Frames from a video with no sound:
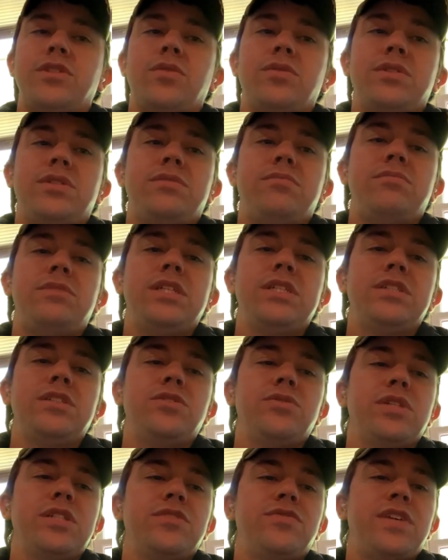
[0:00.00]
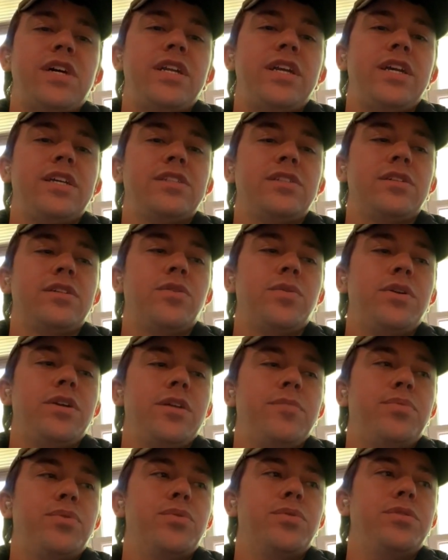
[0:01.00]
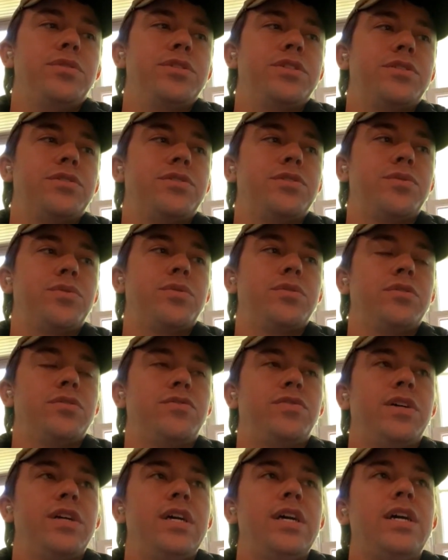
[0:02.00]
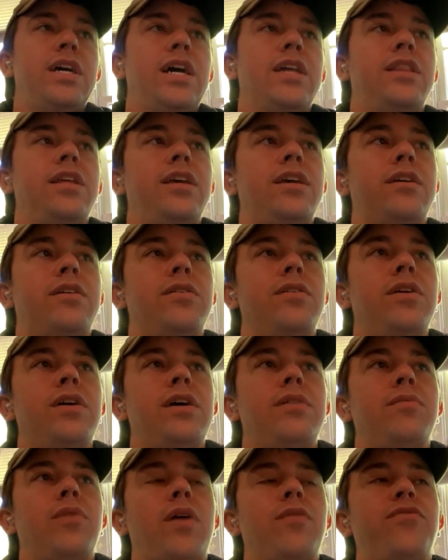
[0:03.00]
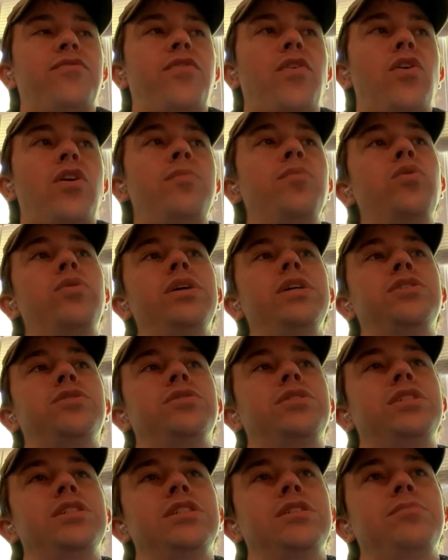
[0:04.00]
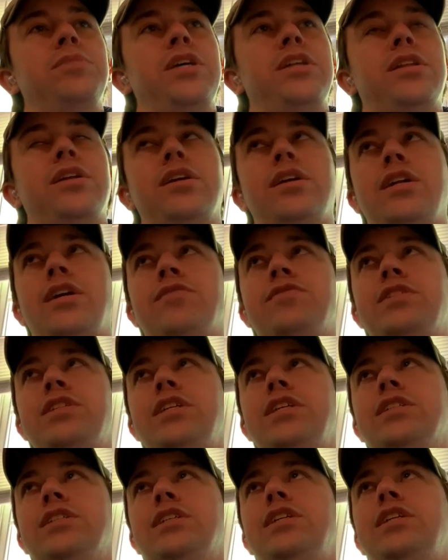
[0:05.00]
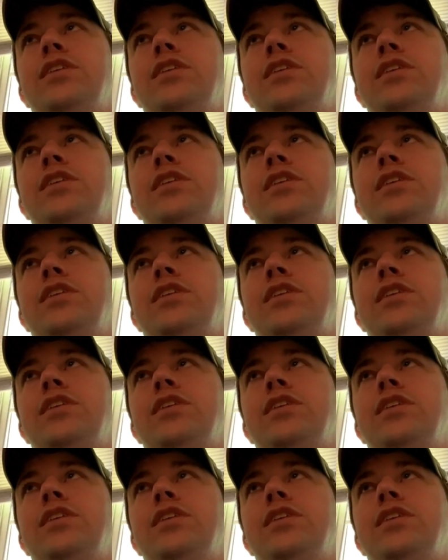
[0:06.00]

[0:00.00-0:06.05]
So decentralized finance liquidity pools are sort of, I think, far more interesting to me than NFTs.